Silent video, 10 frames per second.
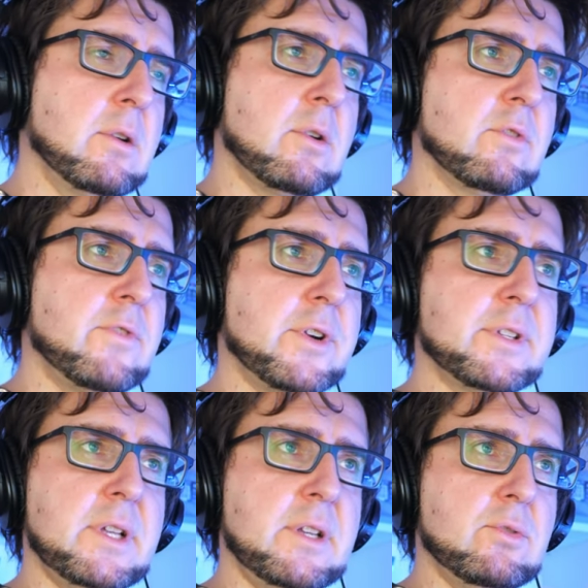
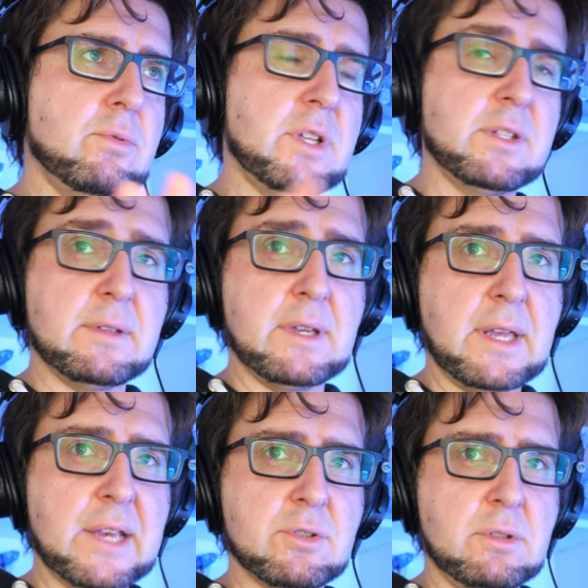convert into an
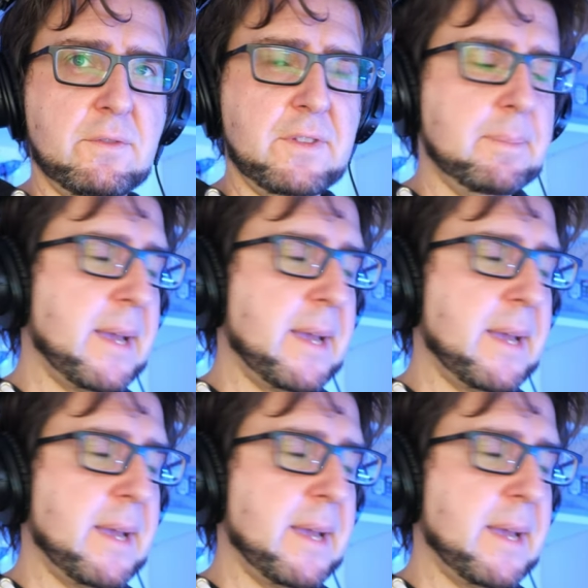actual fill